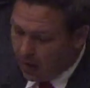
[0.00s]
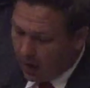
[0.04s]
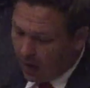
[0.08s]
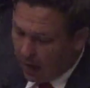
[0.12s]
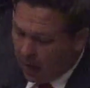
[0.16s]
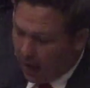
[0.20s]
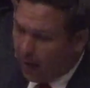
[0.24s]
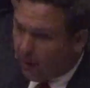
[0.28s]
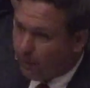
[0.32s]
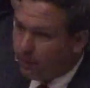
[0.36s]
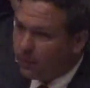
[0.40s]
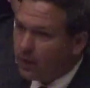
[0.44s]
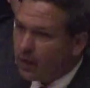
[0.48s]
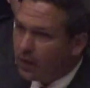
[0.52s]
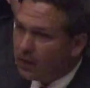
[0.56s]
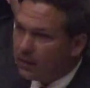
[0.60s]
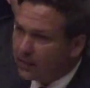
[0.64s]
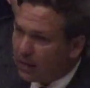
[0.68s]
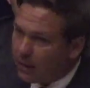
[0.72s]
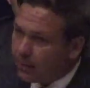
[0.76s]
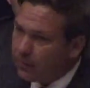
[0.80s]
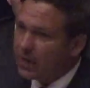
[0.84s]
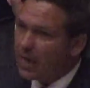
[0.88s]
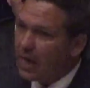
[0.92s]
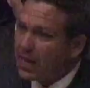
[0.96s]
Um,
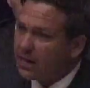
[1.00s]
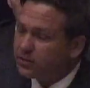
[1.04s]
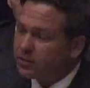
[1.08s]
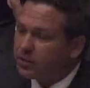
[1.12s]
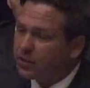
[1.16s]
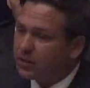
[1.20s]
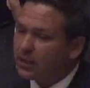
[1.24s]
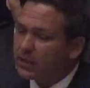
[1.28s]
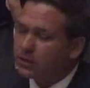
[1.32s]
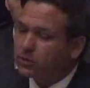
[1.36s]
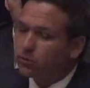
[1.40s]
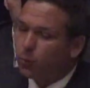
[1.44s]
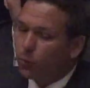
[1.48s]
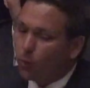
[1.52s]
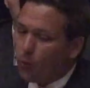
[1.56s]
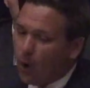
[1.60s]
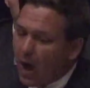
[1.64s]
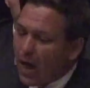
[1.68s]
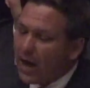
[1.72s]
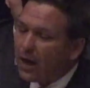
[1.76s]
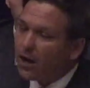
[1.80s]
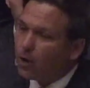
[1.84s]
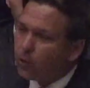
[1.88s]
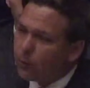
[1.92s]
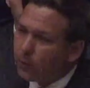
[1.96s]
let me ask you this.
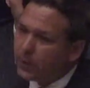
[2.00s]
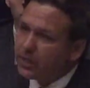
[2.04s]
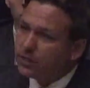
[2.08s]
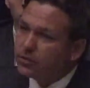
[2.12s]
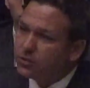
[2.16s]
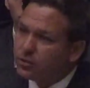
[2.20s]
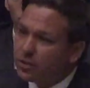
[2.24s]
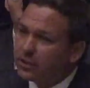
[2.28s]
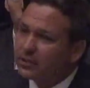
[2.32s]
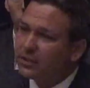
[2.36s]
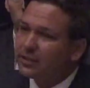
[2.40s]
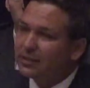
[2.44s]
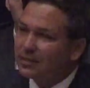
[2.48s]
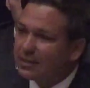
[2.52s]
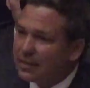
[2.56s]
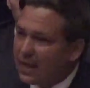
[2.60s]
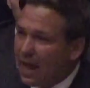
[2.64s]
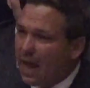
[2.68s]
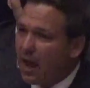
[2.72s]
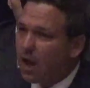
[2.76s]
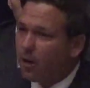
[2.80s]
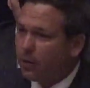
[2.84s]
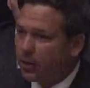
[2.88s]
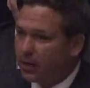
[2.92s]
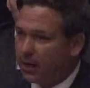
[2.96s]
Why are we just
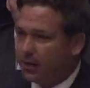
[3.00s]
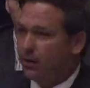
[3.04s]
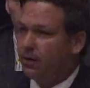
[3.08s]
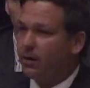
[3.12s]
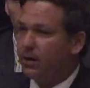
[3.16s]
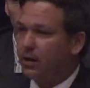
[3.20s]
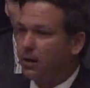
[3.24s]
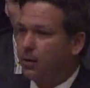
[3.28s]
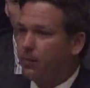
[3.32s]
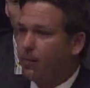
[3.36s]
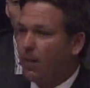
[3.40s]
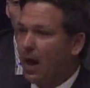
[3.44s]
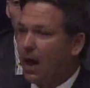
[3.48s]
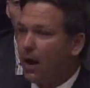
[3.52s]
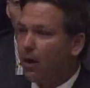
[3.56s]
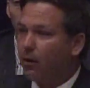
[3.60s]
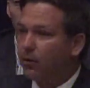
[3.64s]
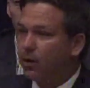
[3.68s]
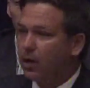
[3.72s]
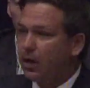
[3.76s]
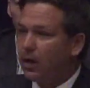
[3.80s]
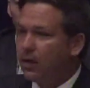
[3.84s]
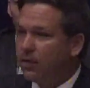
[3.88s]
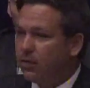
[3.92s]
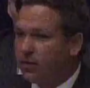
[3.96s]
now hearing
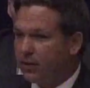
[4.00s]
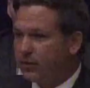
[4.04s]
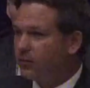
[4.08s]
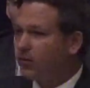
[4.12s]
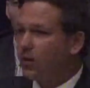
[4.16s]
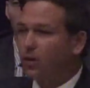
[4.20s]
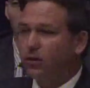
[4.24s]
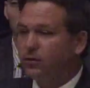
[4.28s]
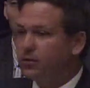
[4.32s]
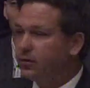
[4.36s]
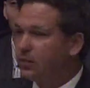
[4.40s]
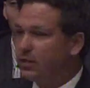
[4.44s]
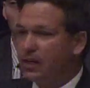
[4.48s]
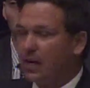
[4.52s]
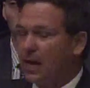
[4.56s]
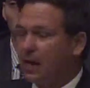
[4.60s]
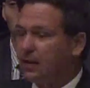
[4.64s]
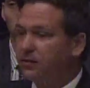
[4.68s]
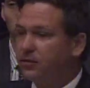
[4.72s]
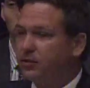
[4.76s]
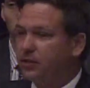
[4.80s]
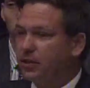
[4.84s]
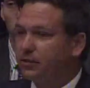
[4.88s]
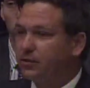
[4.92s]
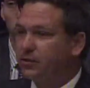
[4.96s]
about this OCS
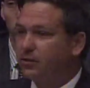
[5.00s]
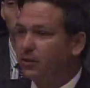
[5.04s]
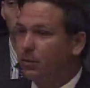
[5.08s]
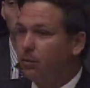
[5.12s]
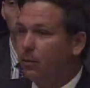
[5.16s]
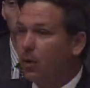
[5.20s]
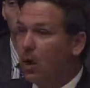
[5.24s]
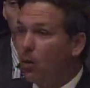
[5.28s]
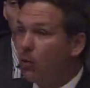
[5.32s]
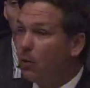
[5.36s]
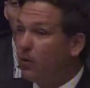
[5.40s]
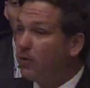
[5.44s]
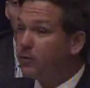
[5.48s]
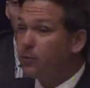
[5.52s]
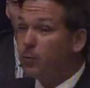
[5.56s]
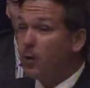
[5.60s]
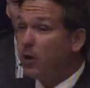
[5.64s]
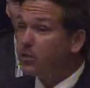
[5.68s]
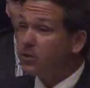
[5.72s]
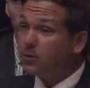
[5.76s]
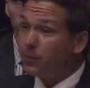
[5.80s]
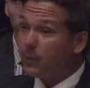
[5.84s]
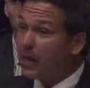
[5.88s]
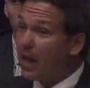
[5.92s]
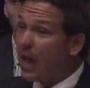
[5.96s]
system? We've
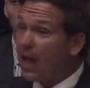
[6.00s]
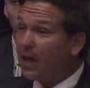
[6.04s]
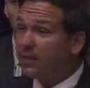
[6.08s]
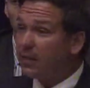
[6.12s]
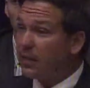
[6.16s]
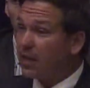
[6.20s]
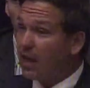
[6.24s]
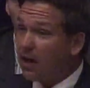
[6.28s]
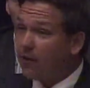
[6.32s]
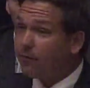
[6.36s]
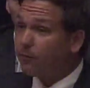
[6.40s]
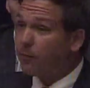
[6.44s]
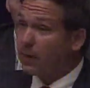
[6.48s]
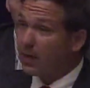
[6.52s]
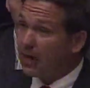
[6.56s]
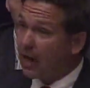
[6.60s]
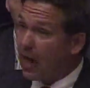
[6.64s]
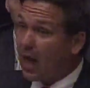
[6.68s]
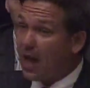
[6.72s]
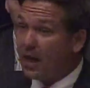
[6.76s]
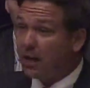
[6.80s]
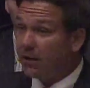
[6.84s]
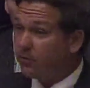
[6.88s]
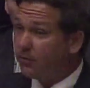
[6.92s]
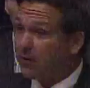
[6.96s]
supposedly had the
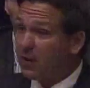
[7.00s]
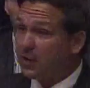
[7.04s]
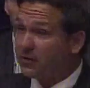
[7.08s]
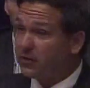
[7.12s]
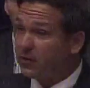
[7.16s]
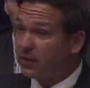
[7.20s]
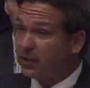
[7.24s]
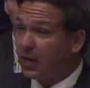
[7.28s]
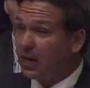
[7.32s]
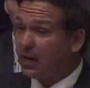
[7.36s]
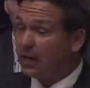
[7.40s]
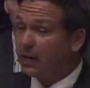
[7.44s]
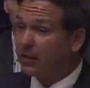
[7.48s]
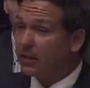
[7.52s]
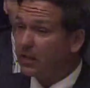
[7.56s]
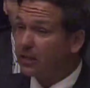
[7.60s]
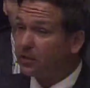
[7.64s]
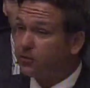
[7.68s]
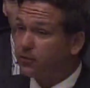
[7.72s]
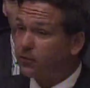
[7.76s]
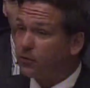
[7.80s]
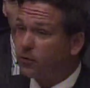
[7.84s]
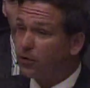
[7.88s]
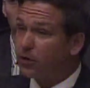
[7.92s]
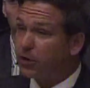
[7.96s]
FBI investigating
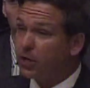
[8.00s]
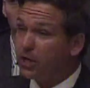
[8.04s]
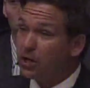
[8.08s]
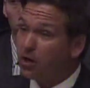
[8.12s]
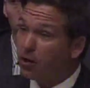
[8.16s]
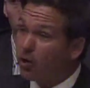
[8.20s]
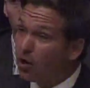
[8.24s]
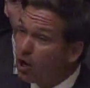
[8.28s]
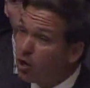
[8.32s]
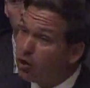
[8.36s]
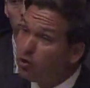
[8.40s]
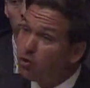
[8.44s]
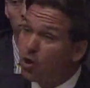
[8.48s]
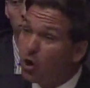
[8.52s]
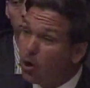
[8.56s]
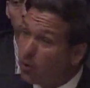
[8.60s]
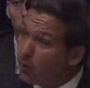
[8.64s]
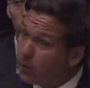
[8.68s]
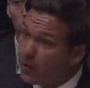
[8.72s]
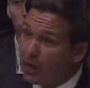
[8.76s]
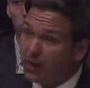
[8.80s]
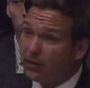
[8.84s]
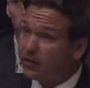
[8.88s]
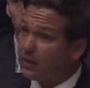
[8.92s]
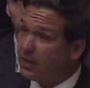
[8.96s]
this for a year. No
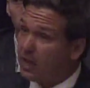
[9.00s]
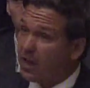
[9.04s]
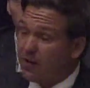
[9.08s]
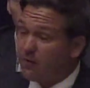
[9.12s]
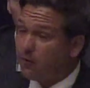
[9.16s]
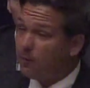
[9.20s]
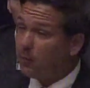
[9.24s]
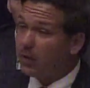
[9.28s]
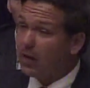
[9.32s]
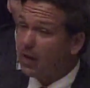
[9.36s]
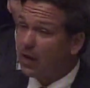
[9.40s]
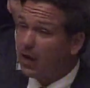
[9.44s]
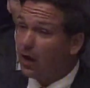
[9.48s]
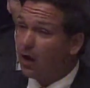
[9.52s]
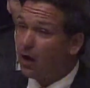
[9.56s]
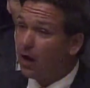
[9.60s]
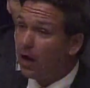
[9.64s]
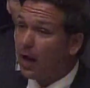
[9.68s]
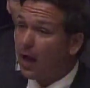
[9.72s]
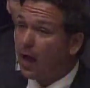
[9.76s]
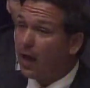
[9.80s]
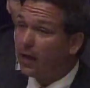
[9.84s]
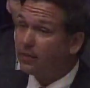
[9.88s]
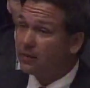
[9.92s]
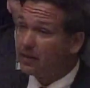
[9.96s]
one at the, FBI,
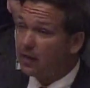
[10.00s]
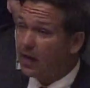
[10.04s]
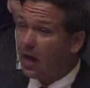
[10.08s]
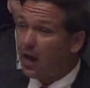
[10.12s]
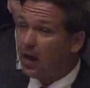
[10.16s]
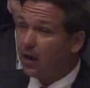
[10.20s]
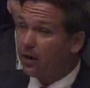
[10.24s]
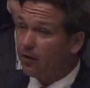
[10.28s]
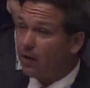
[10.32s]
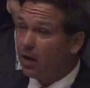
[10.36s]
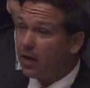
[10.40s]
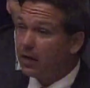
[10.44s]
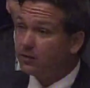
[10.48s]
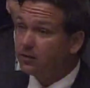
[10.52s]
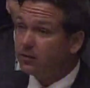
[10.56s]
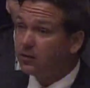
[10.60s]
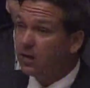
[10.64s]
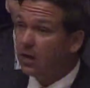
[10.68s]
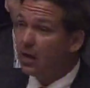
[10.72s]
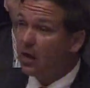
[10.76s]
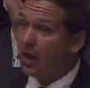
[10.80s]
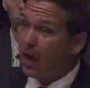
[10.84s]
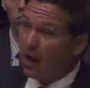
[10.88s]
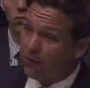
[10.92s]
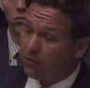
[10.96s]
uh, at the IRS
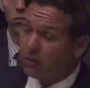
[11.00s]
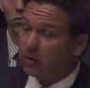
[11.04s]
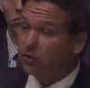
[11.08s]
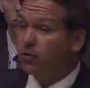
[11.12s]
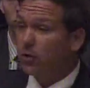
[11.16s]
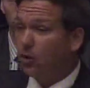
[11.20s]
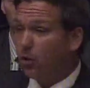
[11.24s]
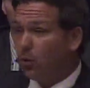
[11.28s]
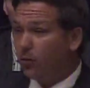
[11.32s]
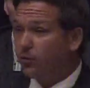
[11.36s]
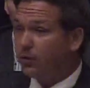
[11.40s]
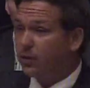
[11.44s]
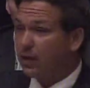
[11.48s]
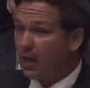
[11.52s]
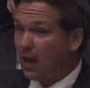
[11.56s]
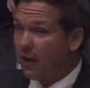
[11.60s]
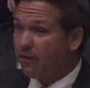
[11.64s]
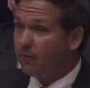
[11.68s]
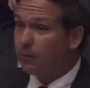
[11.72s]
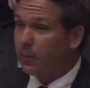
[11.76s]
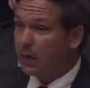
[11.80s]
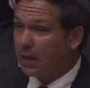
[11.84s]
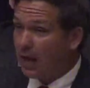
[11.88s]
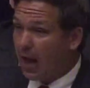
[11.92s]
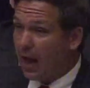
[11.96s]
ever told the
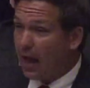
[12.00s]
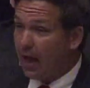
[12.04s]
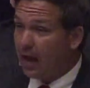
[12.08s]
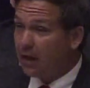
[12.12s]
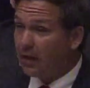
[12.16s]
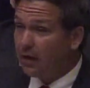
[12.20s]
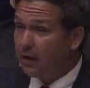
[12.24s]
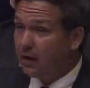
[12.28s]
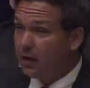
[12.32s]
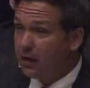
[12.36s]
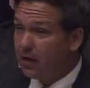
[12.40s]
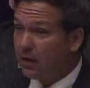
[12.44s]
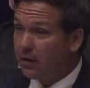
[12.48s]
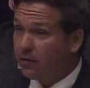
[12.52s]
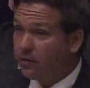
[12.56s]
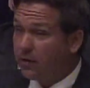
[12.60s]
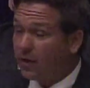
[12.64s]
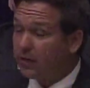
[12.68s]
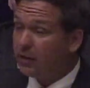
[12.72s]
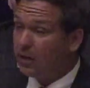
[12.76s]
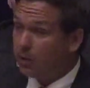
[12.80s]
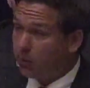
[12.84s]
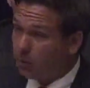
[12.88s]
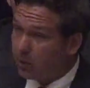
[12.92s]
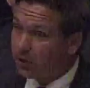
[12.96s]
FBI
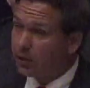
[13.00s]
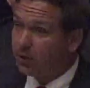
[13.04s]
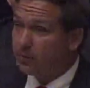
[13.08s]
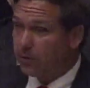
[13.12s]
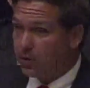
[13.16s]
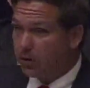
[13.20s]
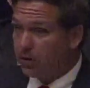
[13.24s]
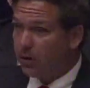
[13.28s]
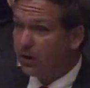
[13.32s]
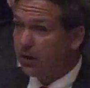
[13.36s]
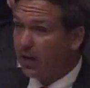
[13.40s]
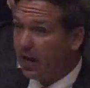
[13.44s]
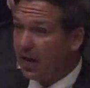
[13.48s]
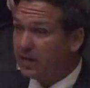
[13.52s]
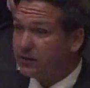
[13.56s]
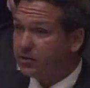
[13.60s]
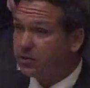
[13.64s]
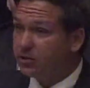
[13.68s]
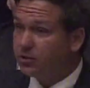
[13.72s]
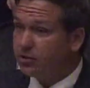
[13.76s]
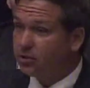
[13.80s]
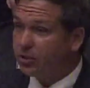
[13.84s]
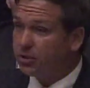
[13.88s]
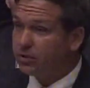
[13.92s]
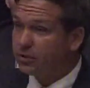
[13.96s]
that there were
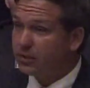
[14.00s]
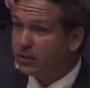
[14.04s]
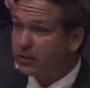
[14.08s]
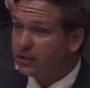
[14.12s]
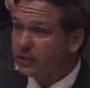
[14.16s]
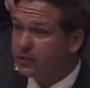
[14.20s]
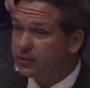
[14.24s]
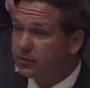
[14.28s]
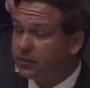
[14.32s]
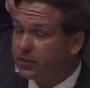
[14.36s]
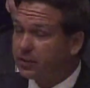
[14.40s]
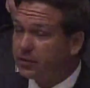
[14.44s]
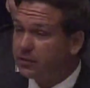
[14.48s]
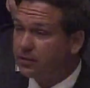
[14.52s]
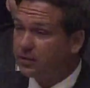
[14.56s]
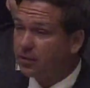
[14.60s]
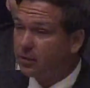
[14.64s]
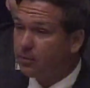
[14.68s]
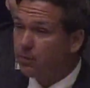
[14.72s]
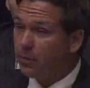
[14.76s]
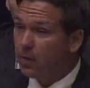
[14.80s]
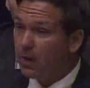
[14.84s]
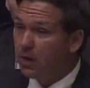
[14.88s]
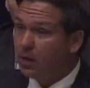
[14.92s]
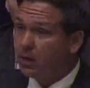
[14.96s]
communications using this
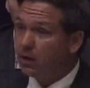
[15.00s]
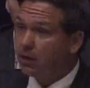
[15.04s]
system?